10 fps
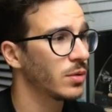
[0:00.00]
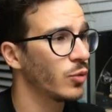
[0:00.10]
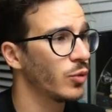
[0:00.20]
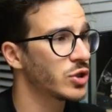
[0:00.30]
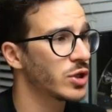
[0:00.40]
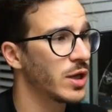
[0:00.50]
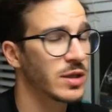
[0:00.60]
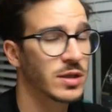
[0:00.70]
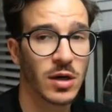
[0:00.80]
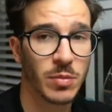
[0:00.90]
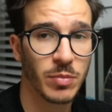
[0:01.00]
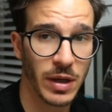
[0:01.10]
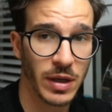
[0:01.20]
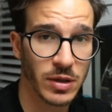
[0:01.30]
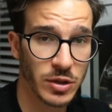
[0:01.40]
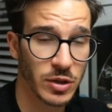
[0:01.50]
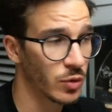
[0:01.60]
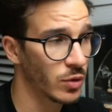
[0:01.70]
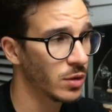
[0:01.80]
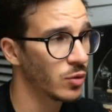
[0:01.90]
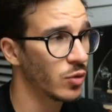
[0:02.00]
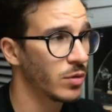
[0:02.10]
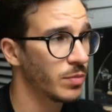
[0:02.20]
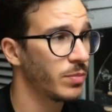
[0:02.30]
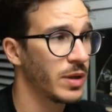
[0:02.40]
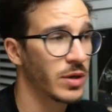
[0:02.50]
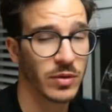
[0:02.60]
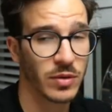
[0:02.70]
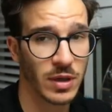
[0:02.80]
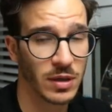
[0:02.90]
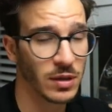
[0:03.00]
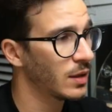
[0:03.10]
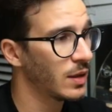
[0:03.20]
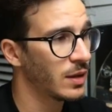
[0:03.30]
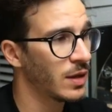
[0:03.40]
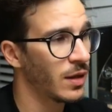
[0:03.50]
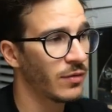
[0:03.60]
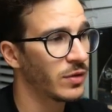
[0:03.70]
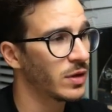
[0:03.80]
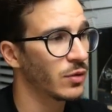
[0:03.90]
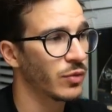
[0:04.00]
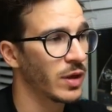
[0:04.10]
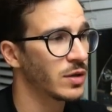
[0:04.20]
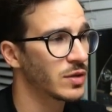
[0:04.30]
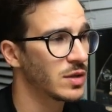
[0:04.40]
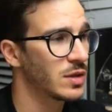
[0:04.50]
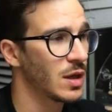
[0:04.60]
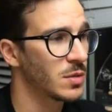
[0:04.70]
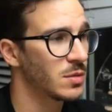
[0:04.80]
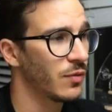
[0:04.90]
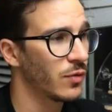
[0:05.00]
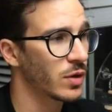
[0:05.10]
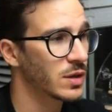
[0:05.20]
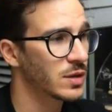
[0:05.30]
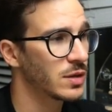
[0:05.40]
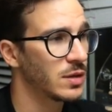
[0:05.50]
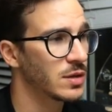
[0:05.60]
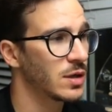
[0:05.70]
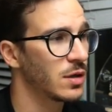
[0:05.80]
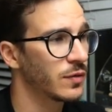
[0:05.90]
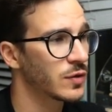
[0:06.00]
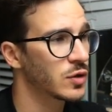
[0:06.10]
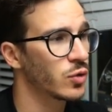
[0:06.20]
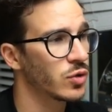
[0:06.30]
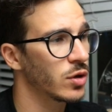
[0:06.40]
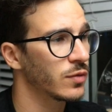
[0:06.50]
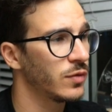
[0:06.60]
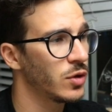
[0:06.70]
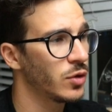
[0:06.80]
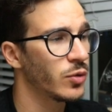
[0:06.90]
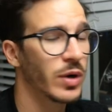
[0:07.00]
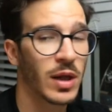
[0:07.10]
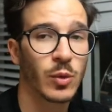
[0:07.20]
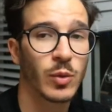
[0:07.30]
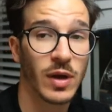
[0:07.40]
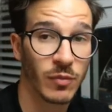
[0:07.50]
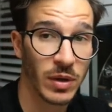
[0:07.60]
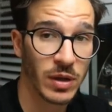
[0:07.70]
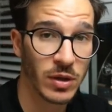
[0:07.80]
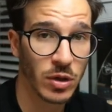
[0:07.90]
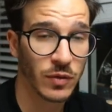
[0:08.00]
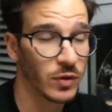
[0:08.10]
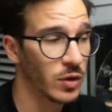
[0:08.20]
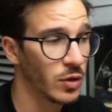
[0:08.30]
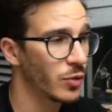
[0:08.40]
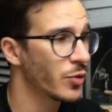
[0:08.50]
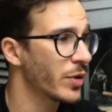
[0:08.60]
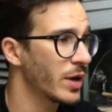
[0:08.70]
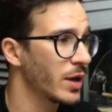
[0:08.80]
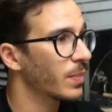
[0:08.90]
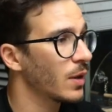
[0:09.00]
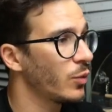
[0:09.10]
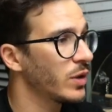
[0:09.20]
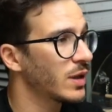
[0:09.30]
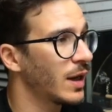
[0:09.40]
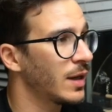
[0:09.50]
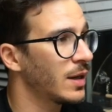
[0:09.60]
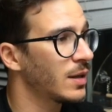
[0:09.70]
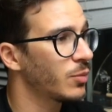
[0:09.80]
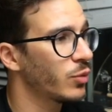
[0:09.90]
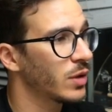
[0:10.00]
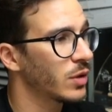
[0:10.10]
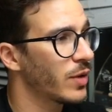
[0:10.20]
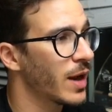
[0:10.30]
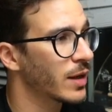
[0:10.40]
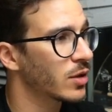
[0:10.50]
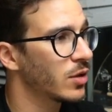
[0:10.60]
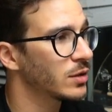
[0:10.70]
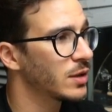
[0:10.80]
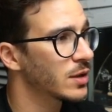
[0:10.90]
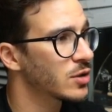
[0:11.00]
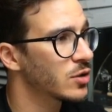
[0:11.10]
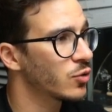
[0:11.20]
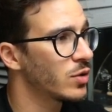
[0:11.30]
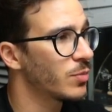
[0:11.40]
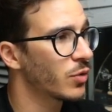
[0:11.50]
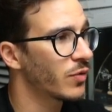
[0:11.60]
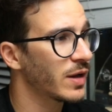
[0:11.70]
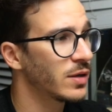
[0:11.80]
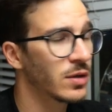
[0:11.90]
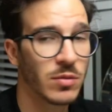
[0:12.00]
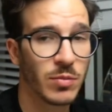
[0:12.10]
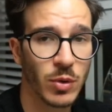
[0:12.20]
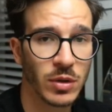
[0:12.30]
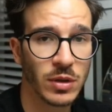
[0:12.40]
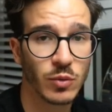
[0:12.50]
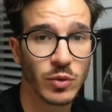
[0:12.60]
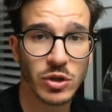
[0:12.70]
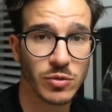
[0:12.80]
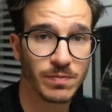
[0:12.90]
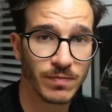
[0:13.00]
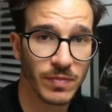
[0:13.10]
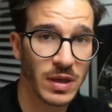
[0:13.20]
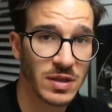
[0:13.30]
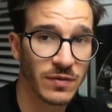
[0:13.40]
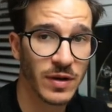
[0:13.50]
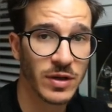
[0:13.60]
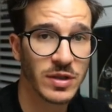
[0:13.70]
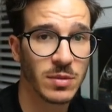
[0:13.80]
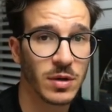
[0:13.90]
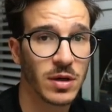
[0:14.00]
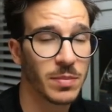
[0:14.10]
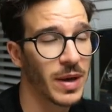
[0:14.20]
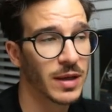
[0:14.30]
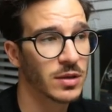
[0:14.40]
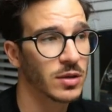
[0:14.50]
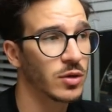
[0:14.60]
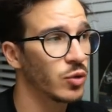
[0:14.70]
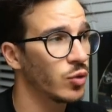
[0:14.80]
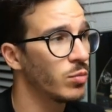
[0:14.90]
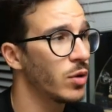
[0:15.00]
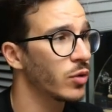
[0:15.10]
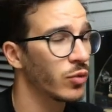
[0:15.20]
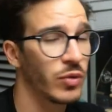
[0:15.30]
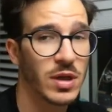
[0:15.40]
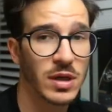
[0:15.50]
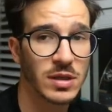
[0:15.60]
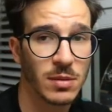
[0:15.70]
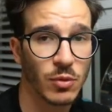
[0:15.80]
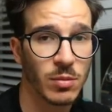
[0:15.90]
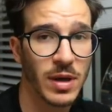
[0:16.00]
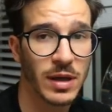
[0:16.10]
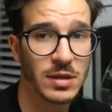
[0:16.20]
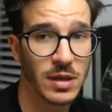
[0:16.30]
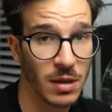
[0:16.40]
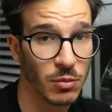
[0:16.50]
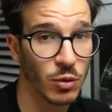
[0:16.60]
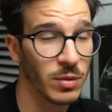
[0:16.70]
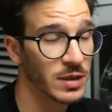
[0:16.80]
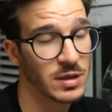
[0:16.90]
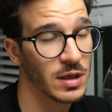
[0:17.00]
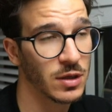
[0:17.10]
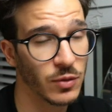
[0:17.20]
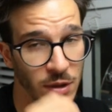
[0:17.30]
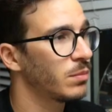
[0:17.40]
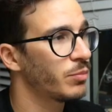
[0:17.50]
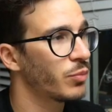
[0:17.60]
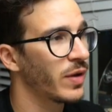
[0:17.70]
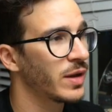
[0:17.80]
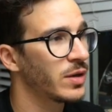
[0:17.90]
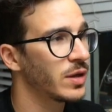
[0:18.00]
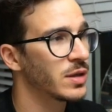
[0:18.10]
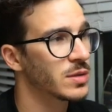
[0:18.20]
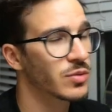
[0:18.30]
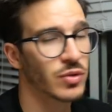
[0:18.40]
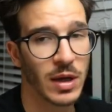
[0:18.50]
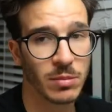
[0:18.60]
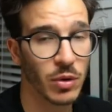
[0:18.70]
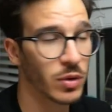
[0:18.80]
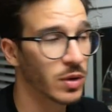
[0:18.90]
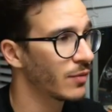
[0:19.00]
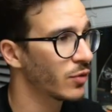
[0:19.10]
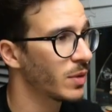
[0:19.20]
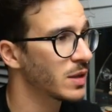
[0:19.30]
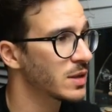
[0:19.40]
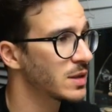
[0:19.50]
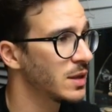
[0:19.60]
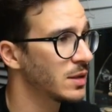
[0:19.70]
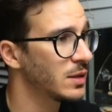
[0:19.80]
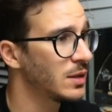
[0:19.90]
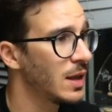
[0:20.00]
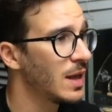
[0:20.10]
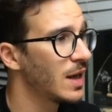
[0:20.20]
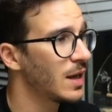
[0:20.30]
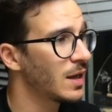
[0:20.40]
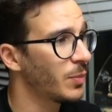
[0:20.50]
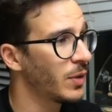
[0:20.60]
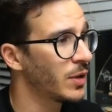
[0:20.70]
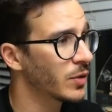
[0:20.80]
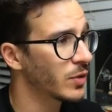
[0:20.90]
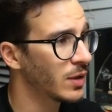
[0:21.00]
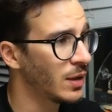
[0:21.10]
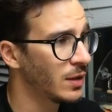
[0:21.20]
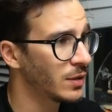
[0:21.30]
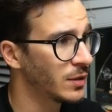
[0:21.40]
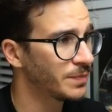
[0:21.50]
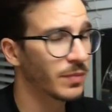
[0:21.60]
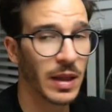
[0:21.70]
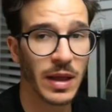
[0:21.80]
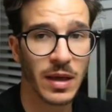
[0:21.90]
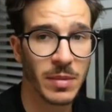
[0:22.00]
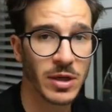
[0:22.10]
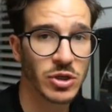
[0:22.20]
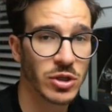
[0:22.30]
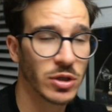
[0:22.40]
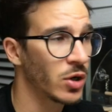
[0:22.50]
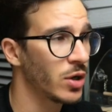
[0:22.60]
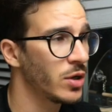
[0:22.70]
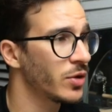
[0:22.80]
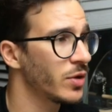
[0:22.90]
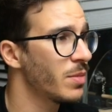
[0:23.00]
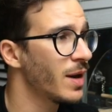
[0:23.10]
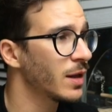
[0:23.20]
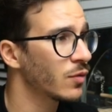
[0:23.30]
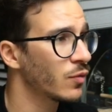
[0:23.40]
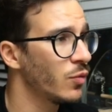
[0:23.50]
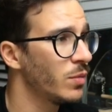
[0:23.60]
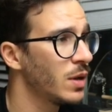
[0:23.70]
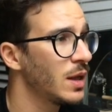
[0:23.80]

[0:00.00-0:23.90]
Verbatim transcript: which takes our player store or player container, and then everything renders the same as before. Instead of store.videoURL, we have player.videoURL. We tie it up with React context through the provider component, which is a very similar pattern to both Redux and MobX state tree. Provider and subscribe both come from Unstated. And player container, like I mentioned earlier in the bathroom,